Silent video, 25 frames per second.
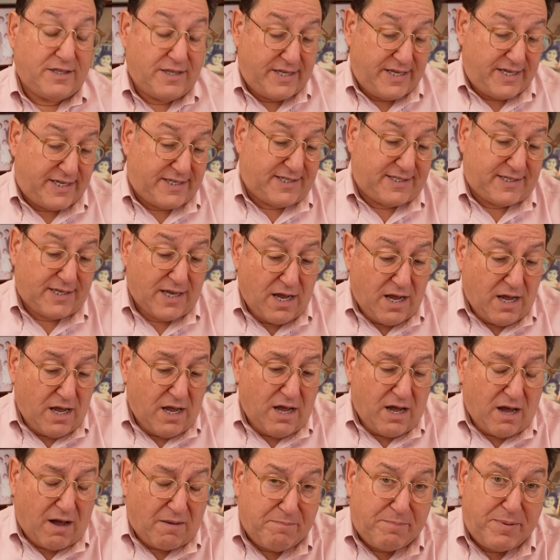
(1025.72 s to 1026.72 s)
this
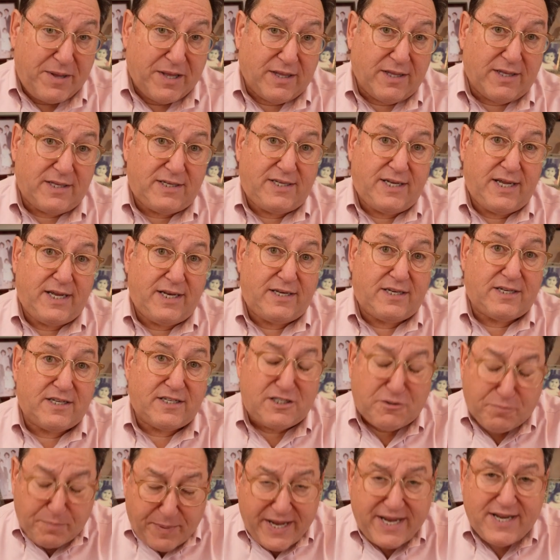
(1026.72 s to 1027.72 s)
ability to
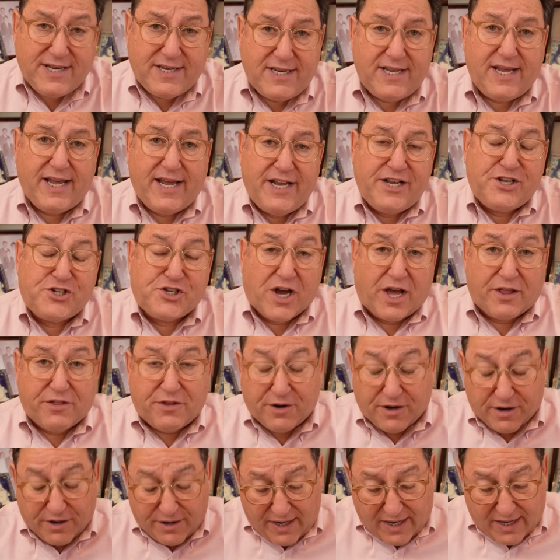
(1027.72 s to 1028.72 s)
speak to each
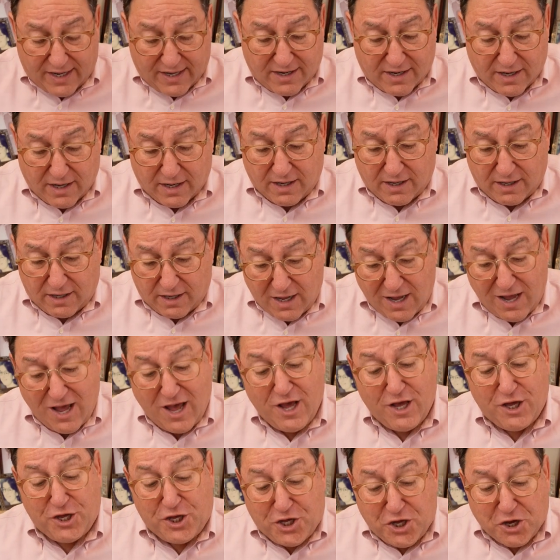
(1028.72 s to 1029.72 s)
other in a
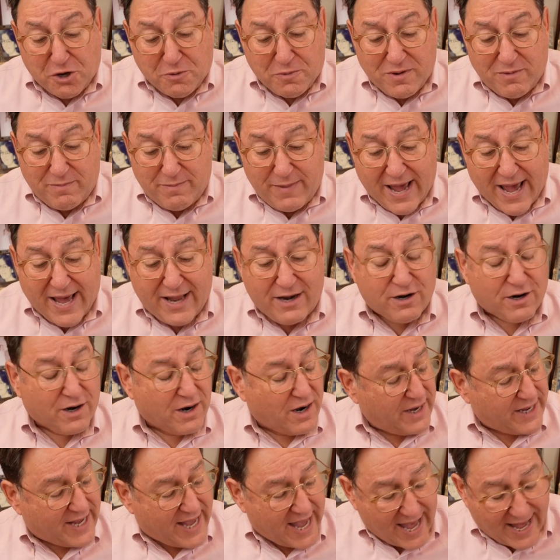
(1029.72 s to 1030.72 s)
human manner.
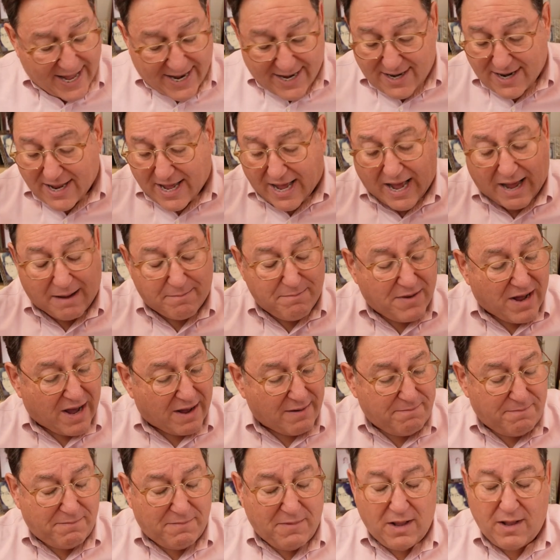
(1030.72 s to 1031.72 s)
Again,
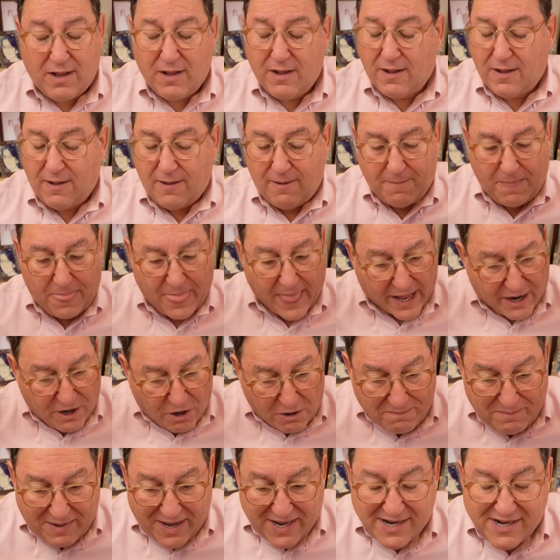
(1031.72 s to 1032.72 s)
I
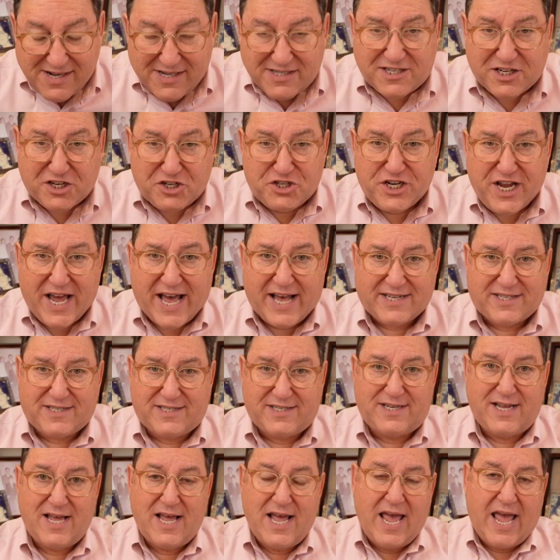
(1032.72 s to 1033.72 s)
don't mean to
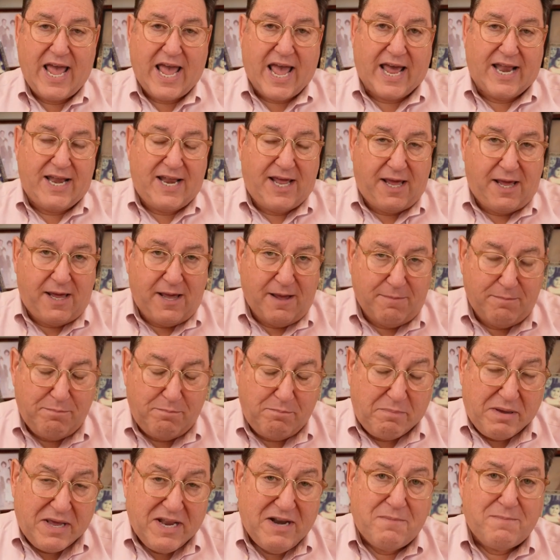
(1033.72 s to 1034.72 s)
suggest any
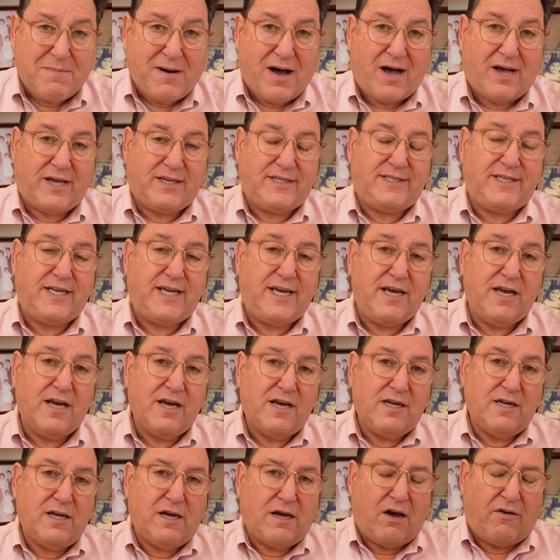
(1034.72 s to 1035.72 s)
minimizing
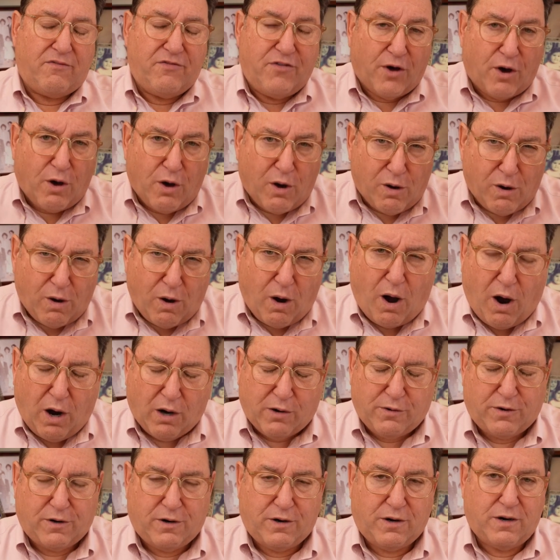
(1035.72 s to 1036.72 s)
of the
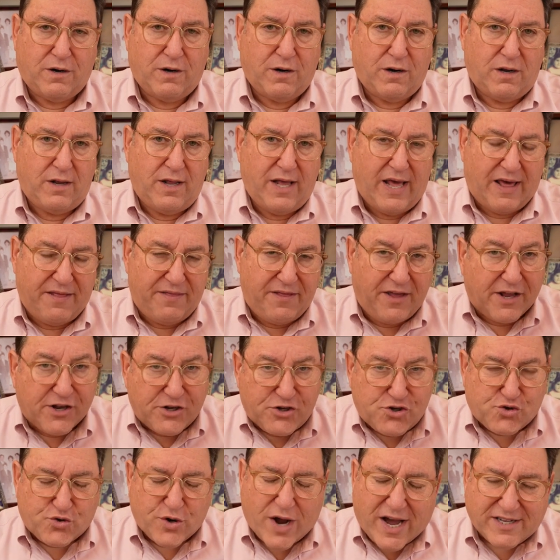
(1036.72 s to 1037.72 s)
horror and the
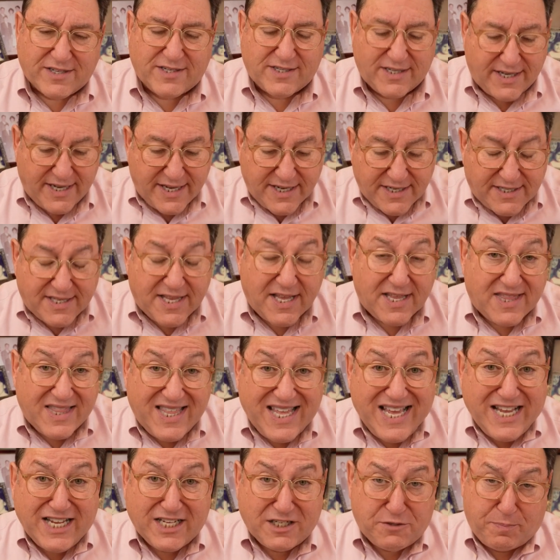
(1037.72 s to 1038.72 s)
atrocities that
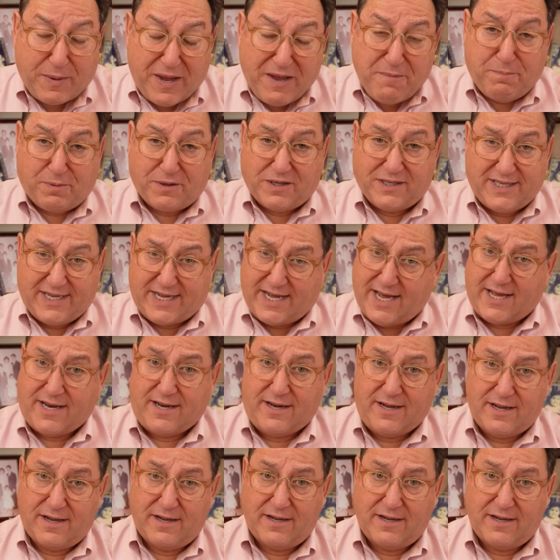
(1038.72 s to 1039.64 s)
these people did.